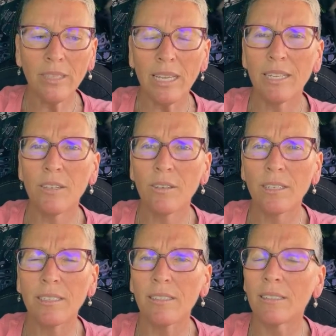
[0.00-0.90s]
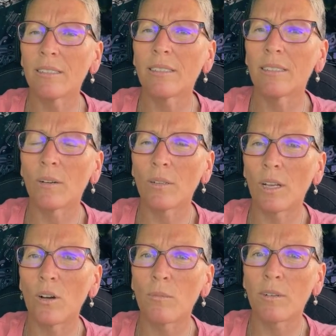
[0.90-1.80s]
And you're in
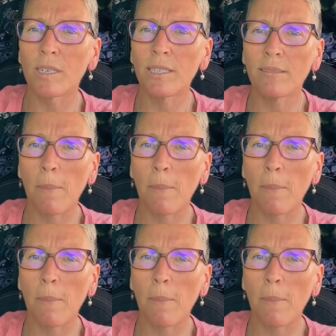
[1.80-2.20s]
Oklahoma, right?